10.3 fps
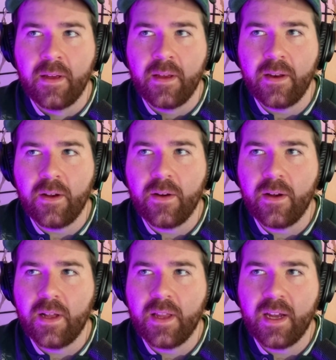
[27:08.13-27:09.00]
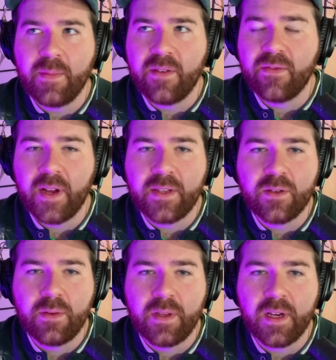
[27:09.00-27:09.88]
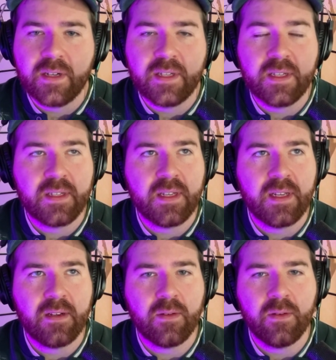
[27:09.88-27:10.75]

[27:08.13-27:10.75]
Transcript: you know, a lot of my friends are really artistic,